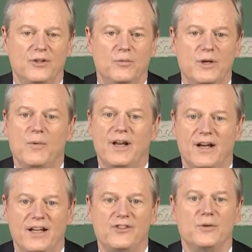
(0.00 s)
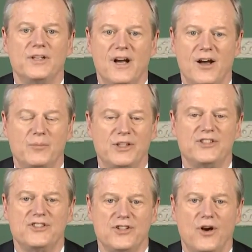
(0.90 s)
we went on to
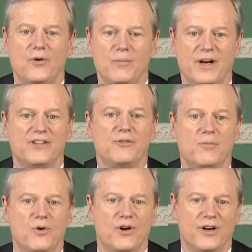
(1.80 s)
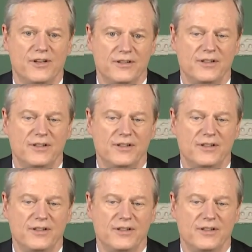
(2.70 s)
accomplish so much more.